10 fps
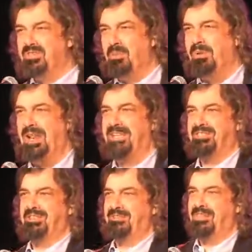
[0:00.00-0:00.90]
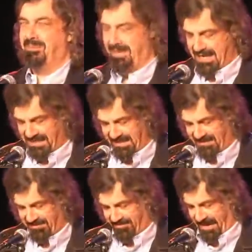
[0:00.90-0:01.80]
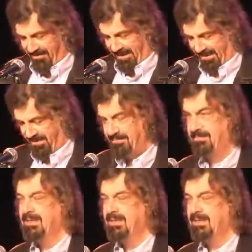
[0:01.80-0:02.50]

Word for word: took pleasure in the blessings of fairies